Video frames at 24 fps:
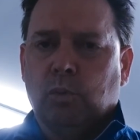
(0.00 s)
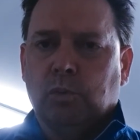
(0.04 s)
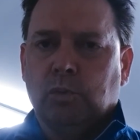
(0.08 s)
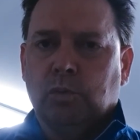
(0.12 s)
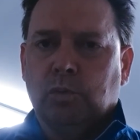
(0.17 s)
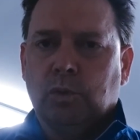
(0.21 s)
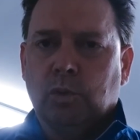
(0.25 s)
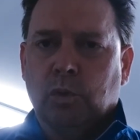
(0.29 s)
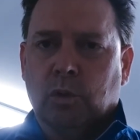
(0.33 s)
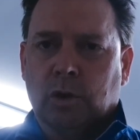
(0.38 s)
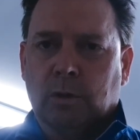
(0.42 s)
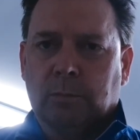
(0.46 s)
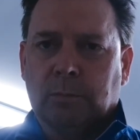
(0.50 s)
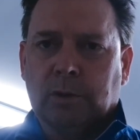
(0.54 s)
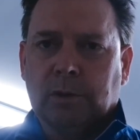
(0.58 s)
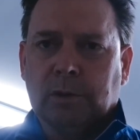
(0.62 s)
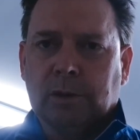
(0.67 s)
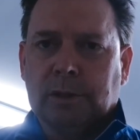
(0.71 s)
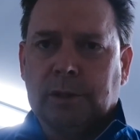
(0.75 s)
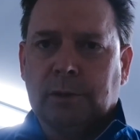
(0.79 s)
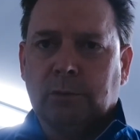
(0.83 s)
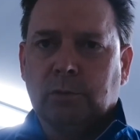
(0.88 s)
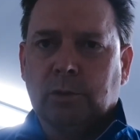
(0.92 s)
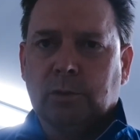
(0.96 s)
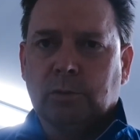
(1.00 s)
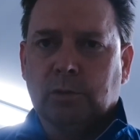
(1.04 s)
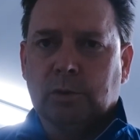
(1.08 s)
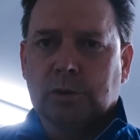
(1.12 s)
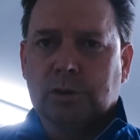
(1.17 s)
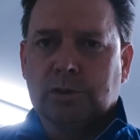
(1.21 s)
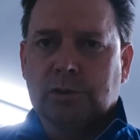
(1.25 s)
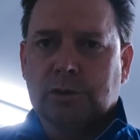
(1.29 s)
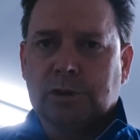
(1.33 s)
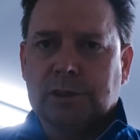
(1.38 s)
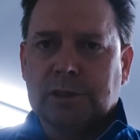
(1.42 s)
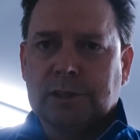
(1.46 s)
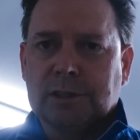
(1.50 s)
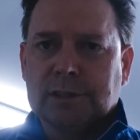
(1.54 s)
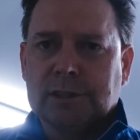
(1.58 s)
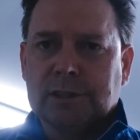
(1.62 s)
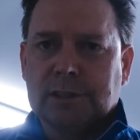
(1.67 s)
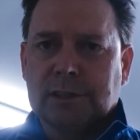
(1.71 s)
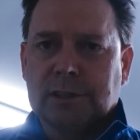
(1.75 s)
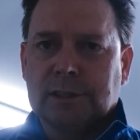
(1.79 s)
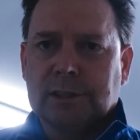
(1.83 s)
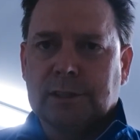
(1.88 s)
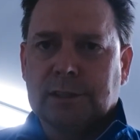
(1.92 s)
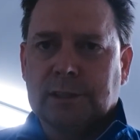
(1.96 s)
Normally, when we're treating
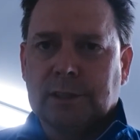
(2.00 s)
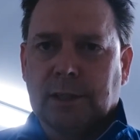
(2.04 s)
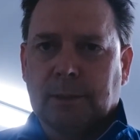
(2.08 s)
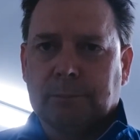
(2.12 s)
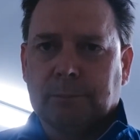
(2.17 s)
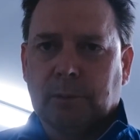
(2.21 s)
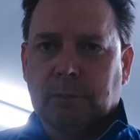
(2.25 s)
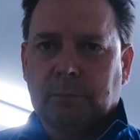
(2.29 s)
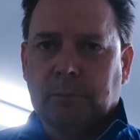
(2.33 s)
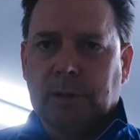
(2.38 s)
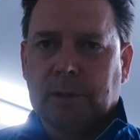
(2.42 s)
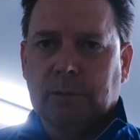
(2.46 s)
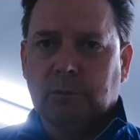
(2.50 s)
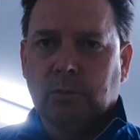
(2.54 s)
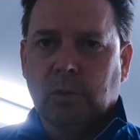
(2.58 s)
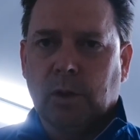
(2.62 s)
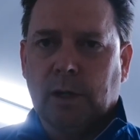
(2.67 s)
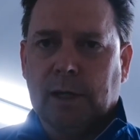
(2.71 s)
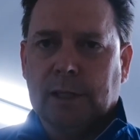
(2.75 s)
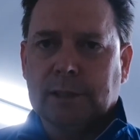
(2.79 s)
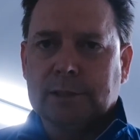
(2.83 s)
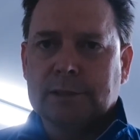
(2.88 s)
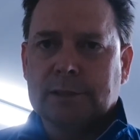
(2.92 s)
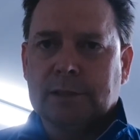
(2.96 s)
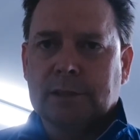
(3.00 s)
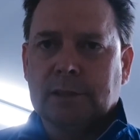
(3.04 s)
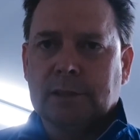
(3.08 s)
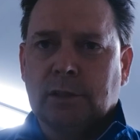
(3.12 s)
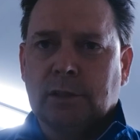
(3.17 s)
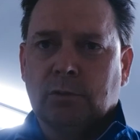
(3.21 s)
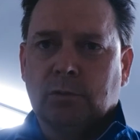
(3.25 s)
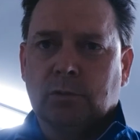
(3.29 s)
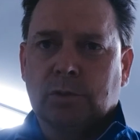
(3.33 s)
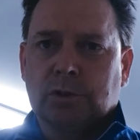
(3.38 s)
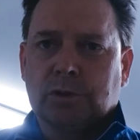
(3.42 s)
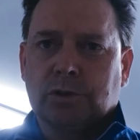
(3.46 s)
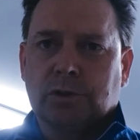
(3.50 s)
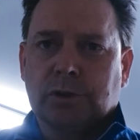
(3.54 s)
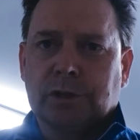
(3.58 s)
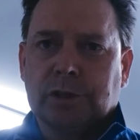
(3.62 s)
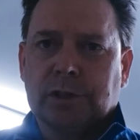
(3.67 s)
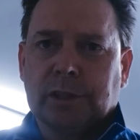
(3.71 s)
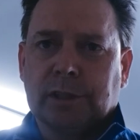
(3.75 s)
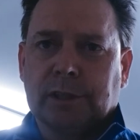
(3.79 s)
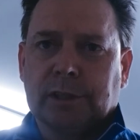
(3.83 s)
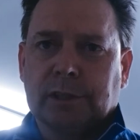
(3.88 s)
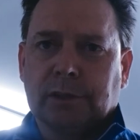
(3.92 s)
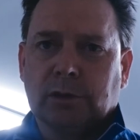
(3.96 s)
seed in the upper Midwest, we're
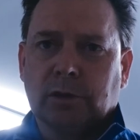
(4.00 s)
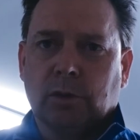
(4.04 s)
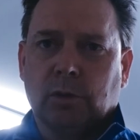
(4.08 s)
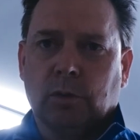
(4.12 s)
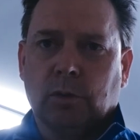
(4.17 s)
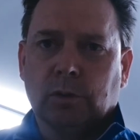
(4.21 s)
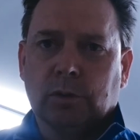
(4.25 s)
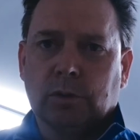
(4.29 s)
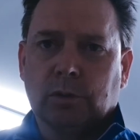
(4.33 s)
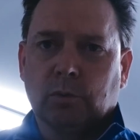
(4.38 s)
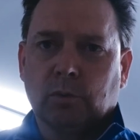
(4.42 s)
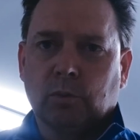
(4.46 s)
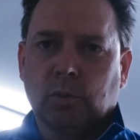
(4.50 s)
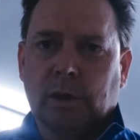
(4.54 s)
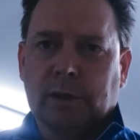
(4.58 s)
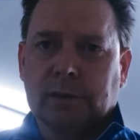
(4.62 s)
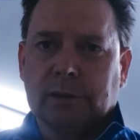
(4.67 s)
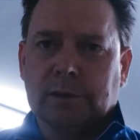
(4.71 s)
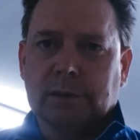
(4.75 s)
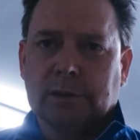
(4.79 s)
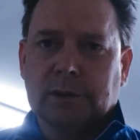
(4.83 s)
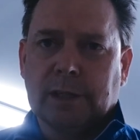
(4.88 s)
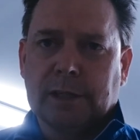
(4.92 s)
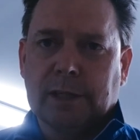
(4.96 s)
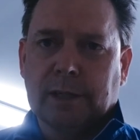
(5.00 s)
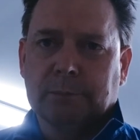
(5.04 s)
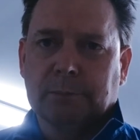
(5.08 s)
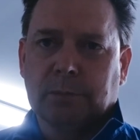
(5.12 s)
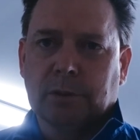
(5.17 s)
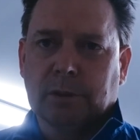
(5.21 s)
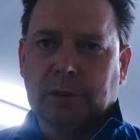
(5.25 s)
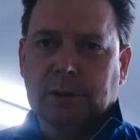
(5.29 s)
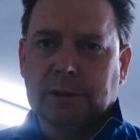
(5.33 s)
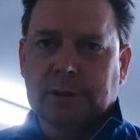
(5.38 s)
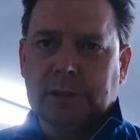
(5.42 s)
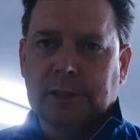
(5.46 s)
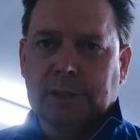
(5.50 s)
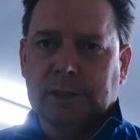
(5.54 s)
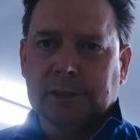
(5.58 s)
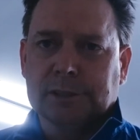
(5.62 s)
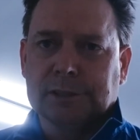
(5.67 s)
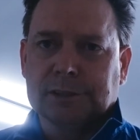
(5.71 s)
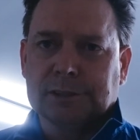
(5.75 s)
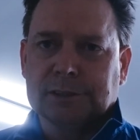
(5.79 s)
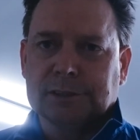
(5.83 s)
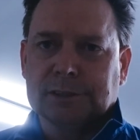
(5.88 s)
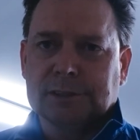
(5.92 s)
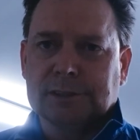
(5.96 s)
treating in colder, wetter, damper
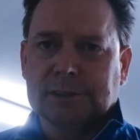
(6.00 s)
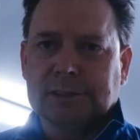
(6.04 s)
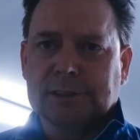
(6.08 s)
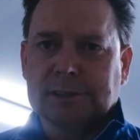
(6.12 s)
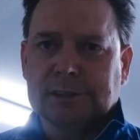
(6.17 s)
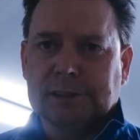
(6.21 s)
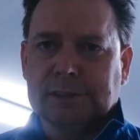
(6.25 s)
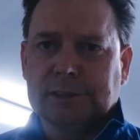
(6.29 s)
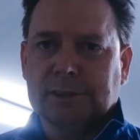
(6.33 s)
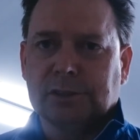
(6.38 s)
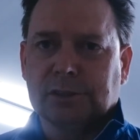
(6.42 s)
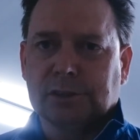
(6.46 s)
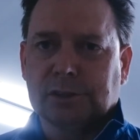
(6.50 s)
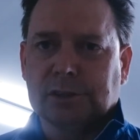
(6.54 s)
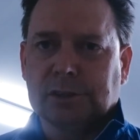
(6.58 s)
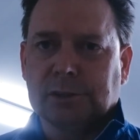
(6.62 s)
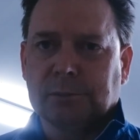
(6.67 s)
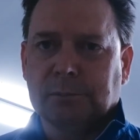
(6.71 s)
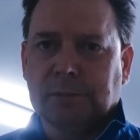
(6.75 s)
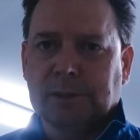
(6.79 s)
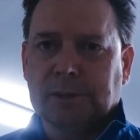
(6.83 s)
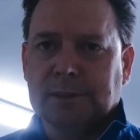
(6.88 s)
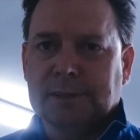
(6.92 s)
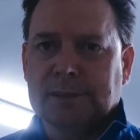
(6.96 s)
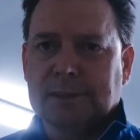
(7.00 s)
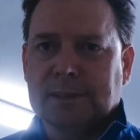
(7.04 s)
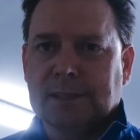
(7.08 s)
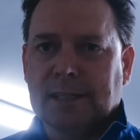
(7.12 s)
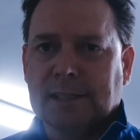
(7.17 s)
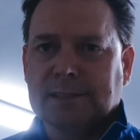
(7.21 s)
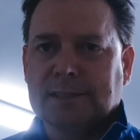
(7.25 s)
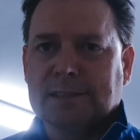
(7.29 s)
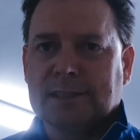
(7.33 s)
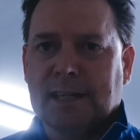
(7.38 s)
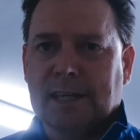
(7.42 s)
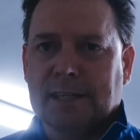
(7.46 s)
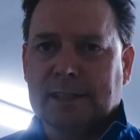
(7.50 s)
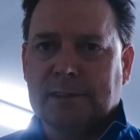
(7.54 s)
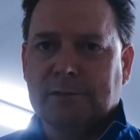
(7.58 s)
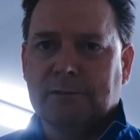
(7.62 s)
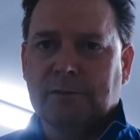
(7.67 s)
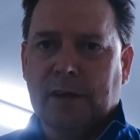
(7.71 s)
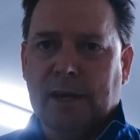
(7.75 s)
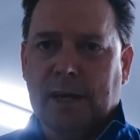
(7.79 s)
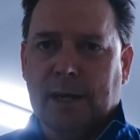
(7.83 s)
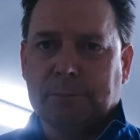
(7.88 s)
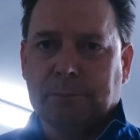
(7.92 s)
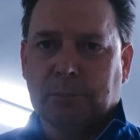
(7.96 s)
conditions. The seed treatment does not
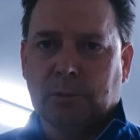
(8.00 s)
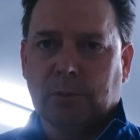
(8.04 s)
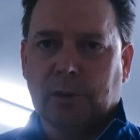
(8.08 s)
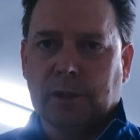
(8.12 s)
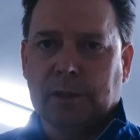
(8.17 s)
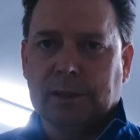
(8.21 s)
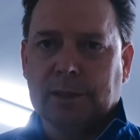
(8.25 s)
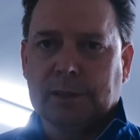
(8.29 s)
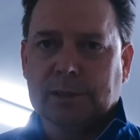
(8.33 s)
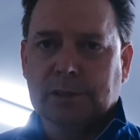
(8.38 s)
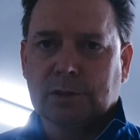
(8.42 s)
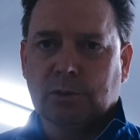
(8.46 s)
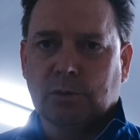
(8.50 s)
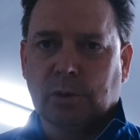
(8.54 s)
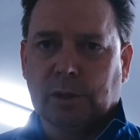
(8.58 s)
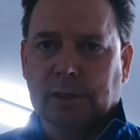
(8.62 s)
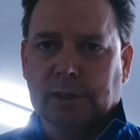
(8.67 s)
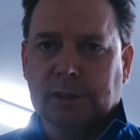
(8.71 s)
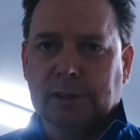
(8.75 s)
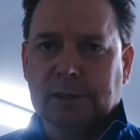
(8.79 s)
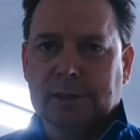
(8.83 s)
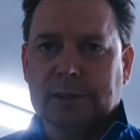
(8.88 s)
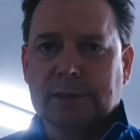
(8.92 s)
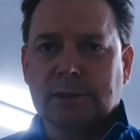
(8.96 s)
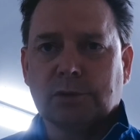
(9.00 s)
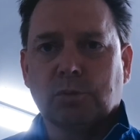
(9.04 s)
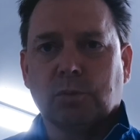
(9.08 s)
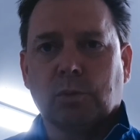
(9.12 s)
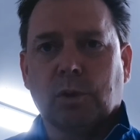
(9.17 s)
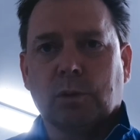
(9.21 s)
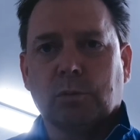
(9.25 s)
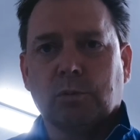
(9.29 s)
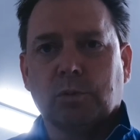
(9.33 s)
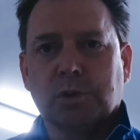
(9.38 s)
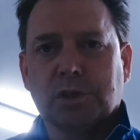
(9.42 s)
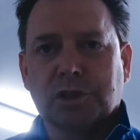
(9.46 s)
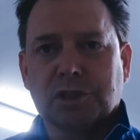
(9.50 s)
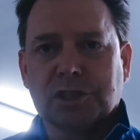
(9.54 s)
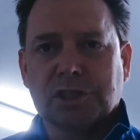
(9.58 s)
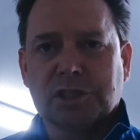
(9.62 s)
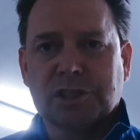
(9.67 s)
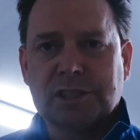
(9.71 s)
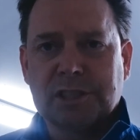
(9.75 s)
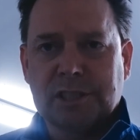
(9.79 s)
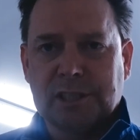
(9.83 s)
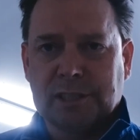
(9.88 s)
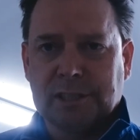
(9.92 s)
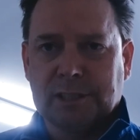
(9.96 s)
evaporate as quickly as what we're
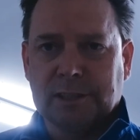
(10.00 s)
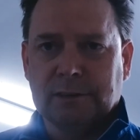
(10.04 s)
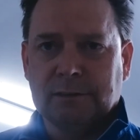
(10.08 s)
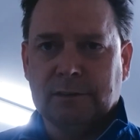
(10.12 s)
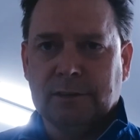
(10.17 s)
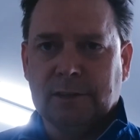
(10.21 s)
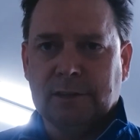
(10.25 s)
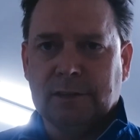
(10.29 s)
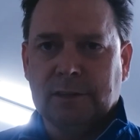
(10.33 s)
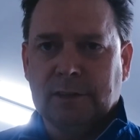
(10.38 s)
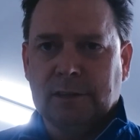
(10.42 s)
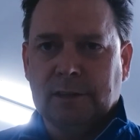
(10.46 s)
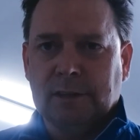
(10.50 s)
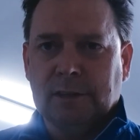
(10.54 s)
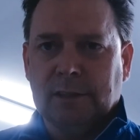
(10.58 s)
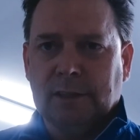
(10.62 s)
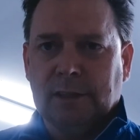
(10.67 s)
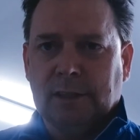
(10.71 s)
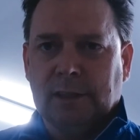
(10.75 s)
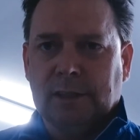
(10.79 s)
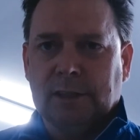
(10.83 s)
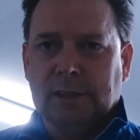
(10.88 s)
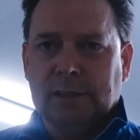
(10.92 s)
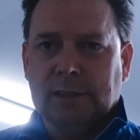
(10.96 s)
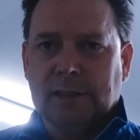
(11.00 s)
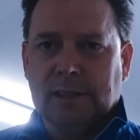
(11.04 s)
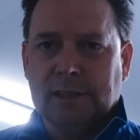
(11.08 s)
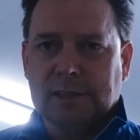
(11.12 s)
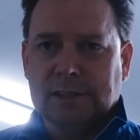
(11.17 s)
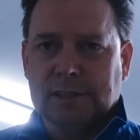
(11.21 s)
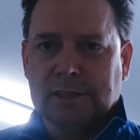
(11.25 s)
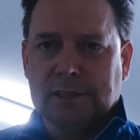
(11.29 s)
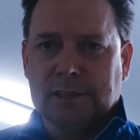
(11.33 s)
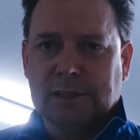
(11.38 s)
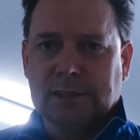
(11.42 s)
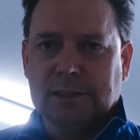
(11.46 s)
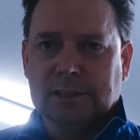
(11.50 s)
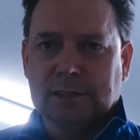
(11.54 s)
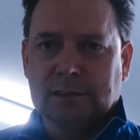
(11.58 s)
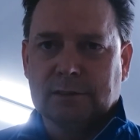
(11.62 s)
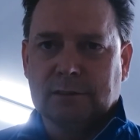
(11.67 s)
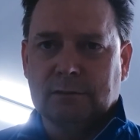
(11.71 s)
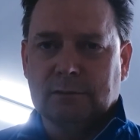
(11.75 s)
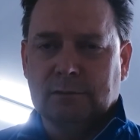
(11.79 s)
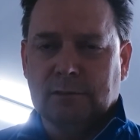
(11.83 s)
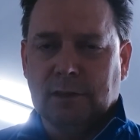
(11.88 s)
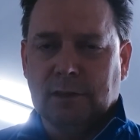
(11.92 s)
seeing this season,